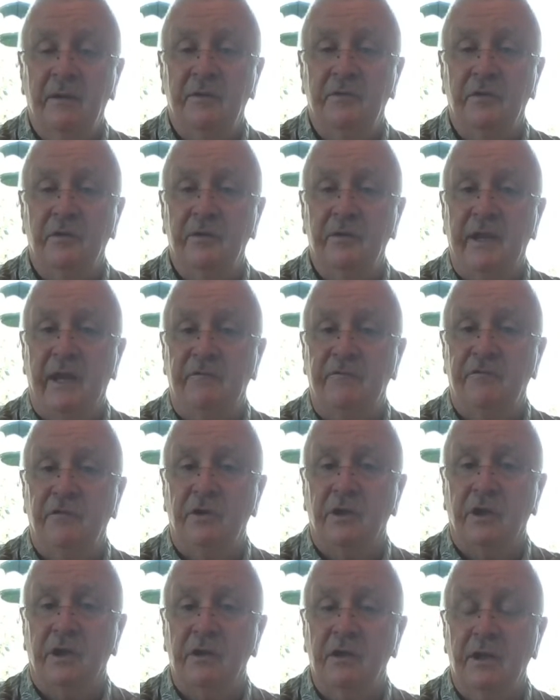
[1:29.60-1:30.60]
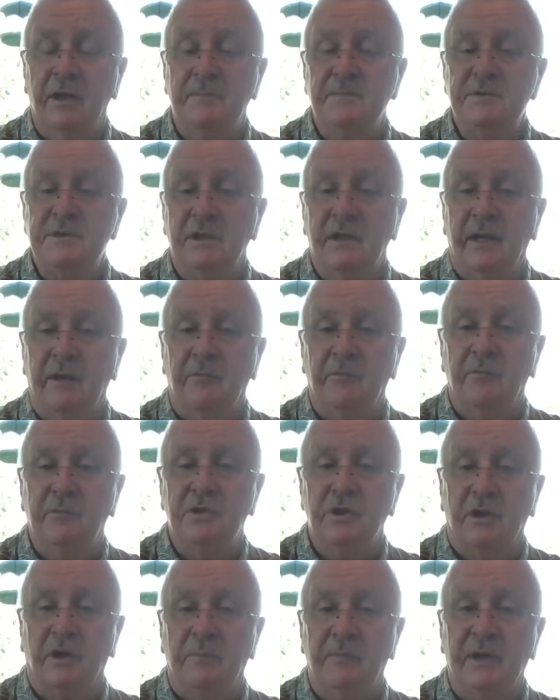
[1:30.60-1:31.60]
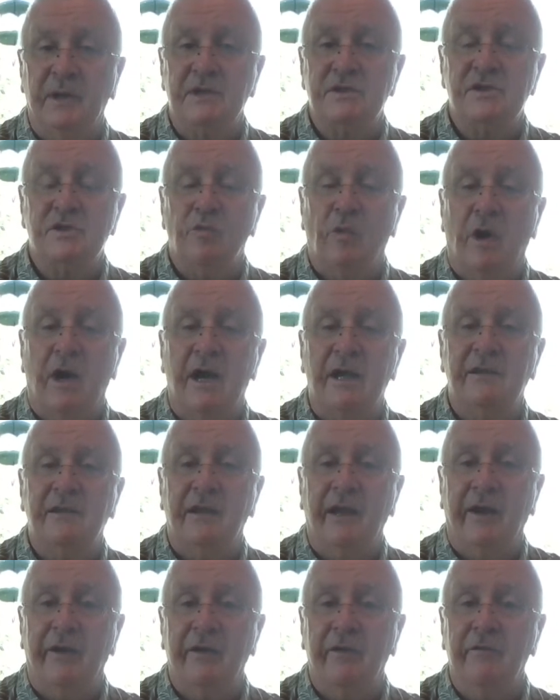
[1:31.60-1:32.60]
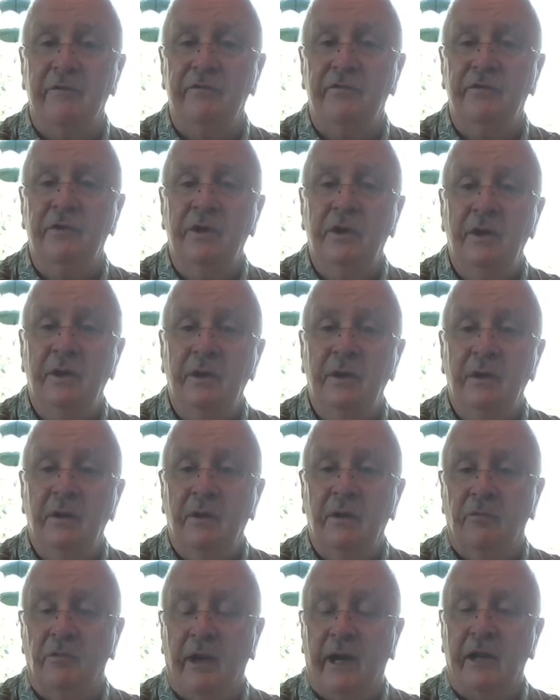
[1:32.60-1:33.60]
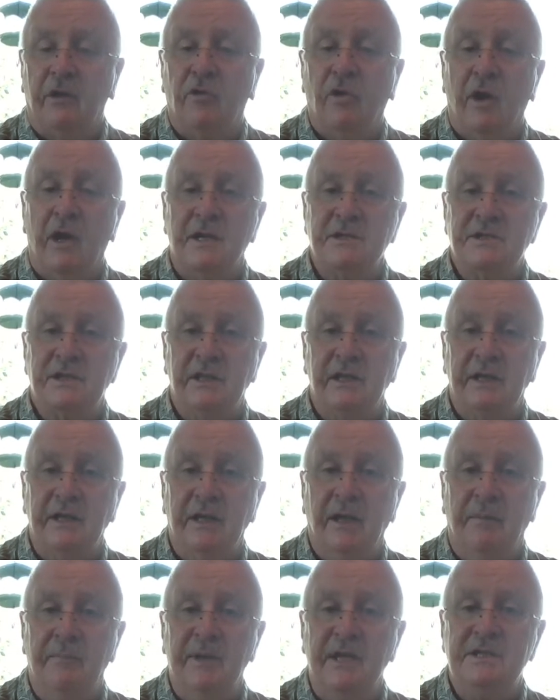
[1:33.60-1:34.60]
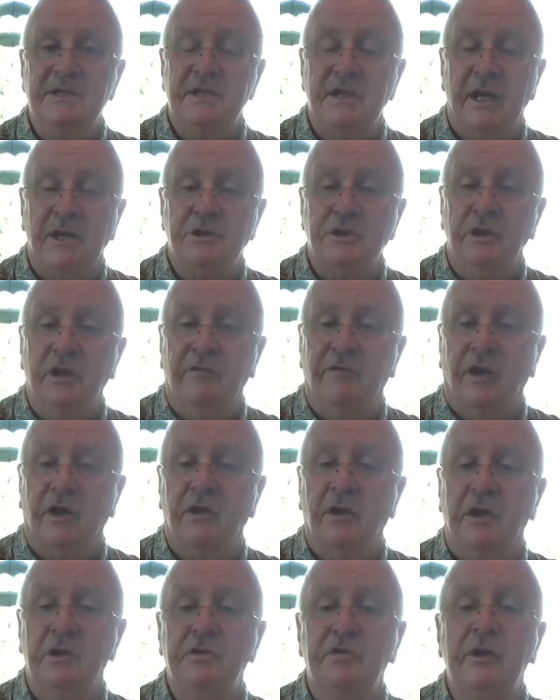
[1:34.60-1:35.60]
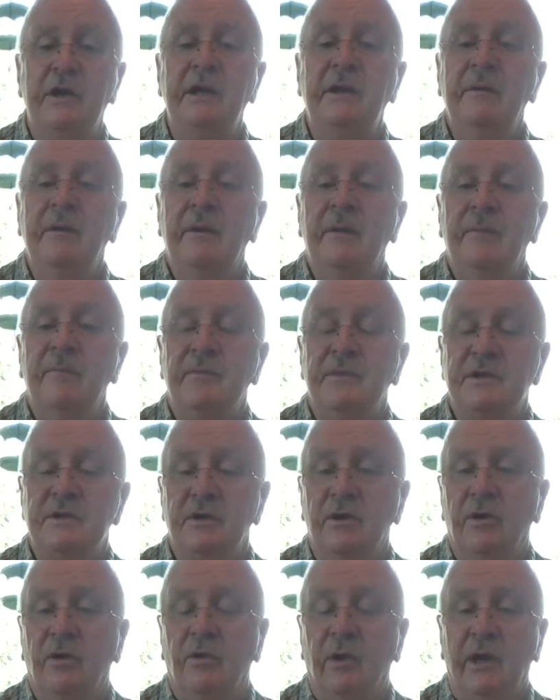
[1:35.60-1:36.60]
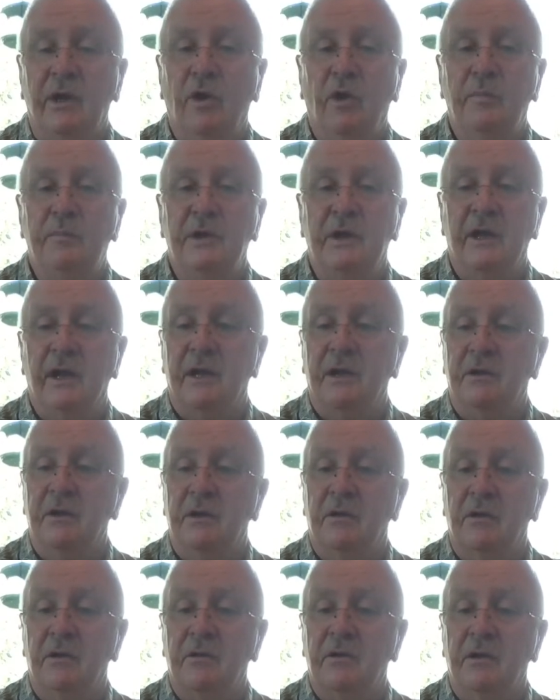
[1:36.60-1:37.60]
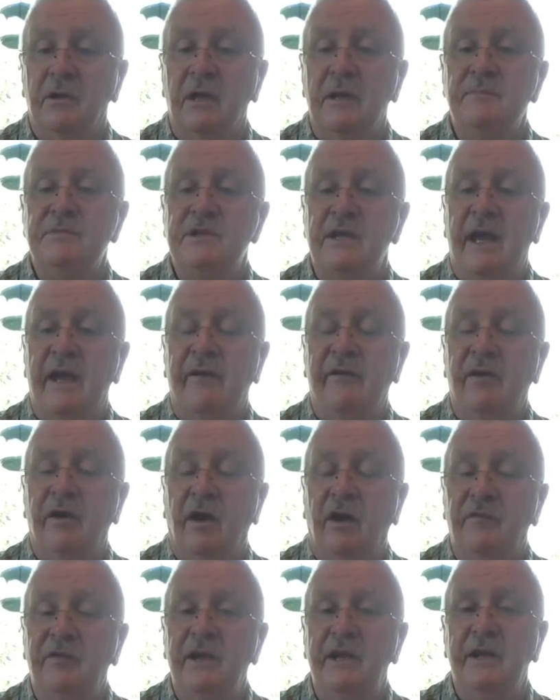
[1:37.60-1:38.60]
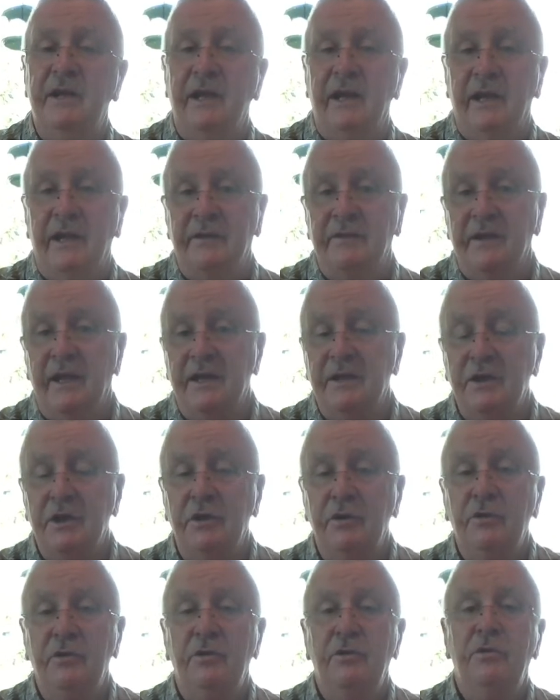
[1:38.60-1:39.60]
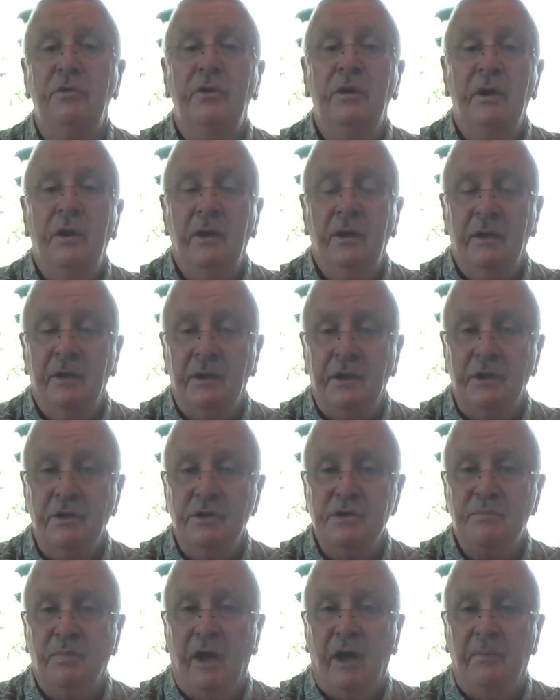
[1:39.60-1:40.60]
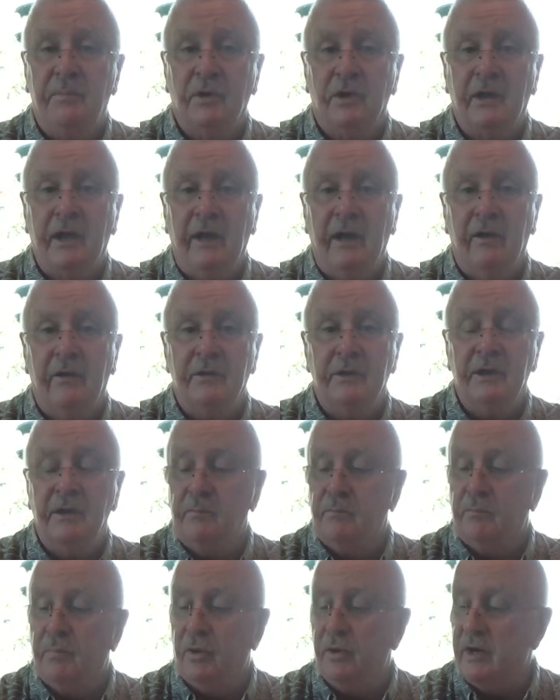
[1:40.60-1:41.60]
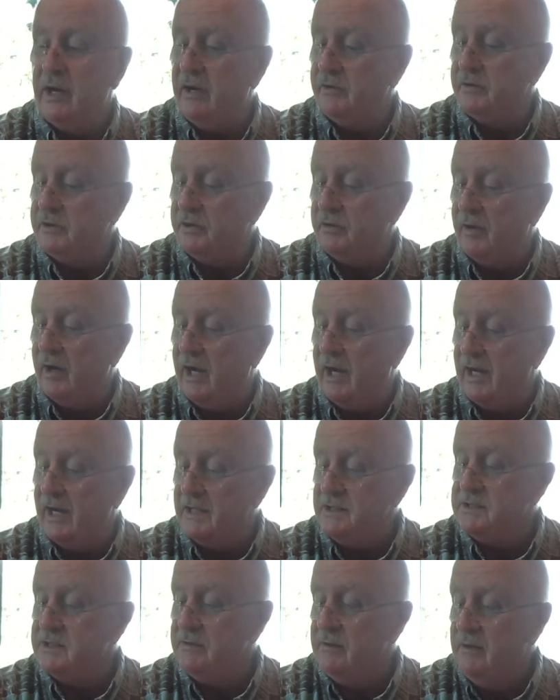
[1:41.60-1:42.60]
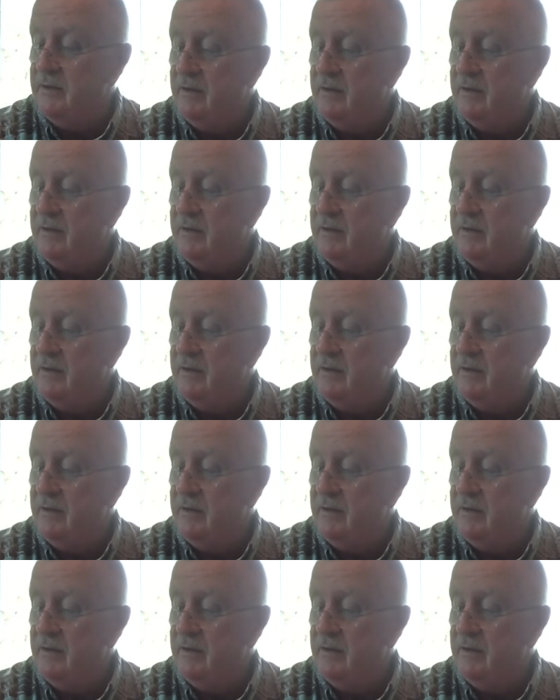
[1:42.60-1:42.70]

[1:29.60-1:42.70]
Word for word: through that full eclipse that took a big swath out of right across the uh, midsection of our country. So I hope you got a good glimpse of it and that you used proper care and didn't burn out your eyes.